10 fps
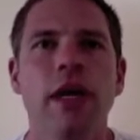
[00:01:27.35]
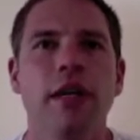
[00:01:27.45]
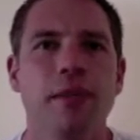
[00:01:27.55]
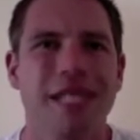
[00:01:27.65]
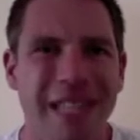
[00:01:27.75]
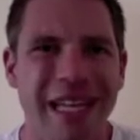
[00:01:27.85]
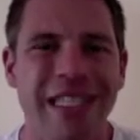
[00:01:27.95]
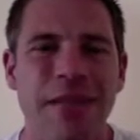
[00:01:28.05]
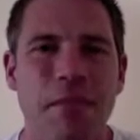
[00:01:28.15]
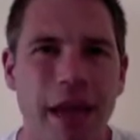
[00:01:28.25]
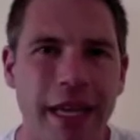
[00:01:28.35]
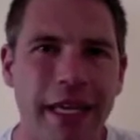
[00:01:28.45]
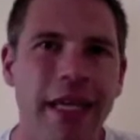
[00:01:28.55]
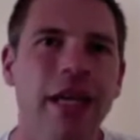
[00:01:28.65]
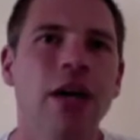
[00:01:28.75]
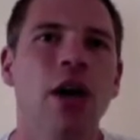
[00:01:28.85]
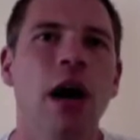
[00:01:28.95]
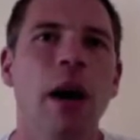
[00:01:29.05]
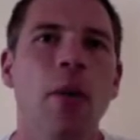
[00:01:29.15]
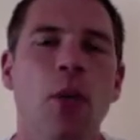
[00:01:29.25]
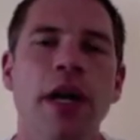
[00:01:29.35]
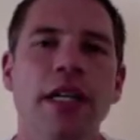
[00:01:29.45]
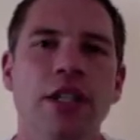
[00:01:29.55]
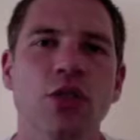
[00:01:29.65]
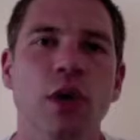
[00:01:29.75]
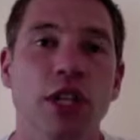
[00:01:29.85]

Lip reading: the mistakes they make when